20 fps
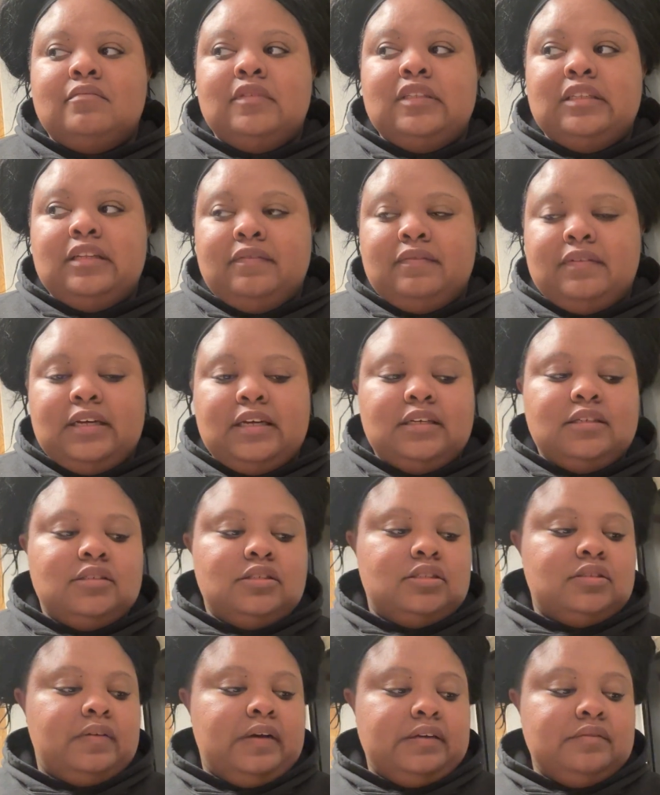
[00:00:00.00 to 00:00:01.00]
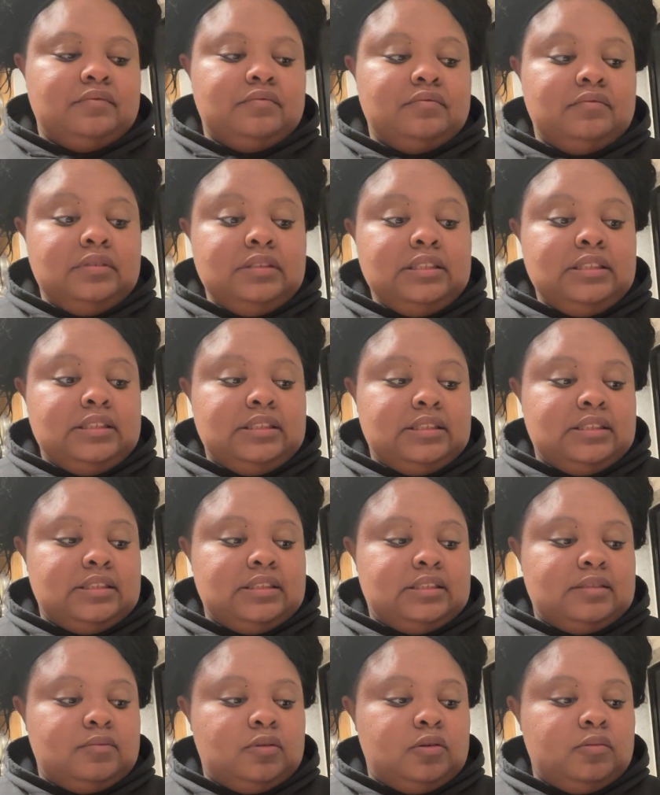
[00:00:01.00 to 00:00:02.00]
Love that. So I really need to get
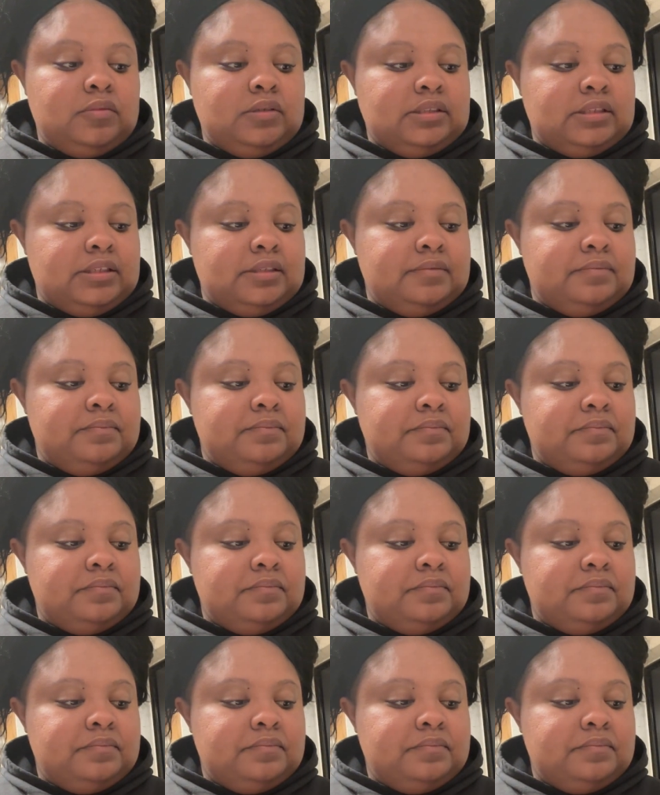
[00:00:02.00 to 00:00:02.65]
some homework done.